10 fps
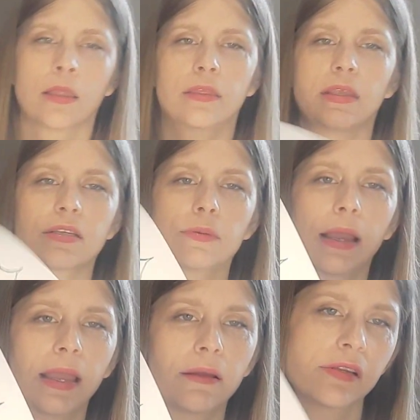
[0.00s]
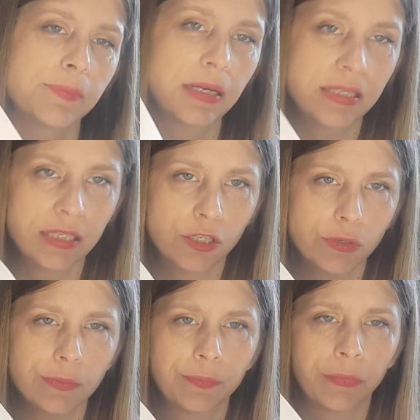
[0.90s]
This right here is my sigil,
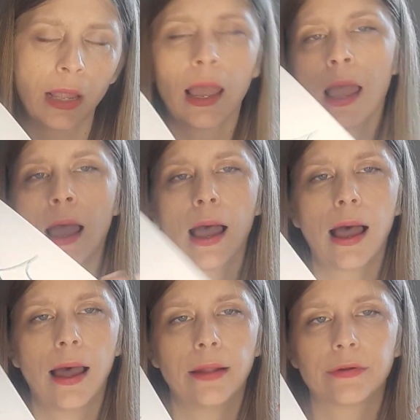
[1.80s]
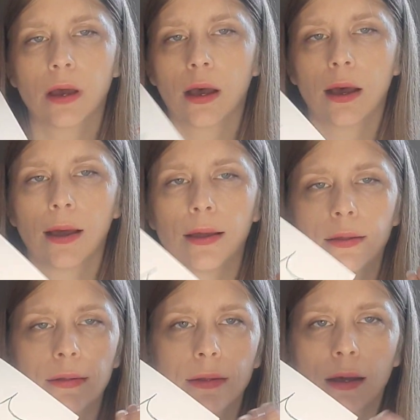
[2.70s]
and
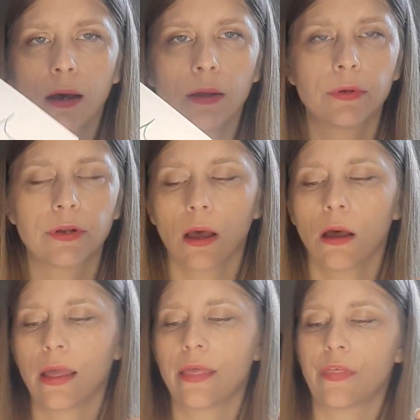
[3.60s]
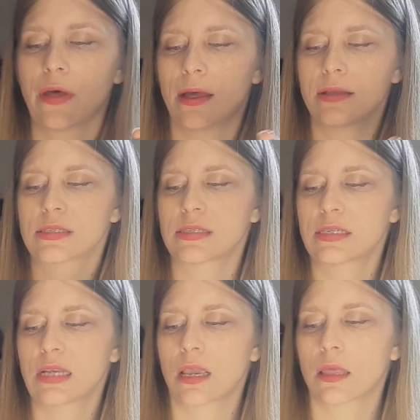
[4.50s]
I would either
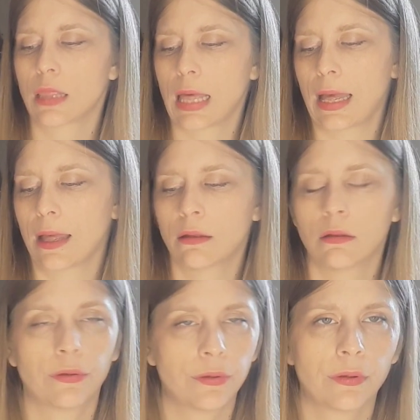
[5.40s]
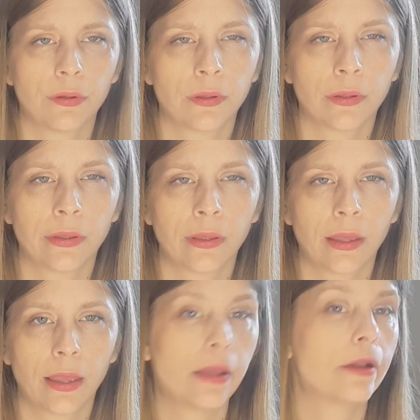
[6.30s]
stick that
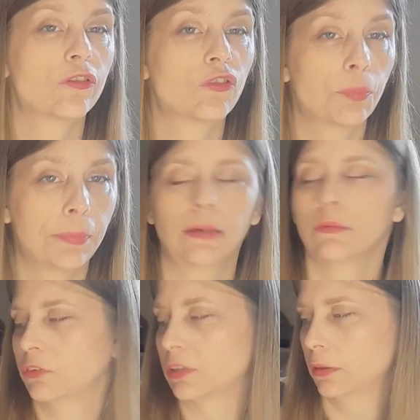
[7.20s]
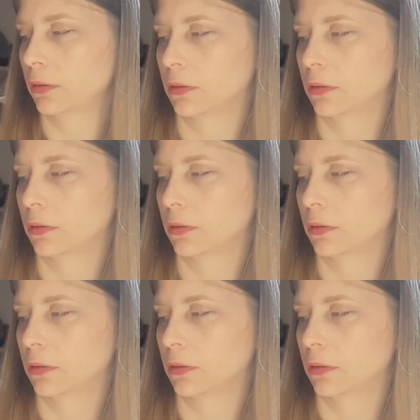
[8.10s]
in a spell jar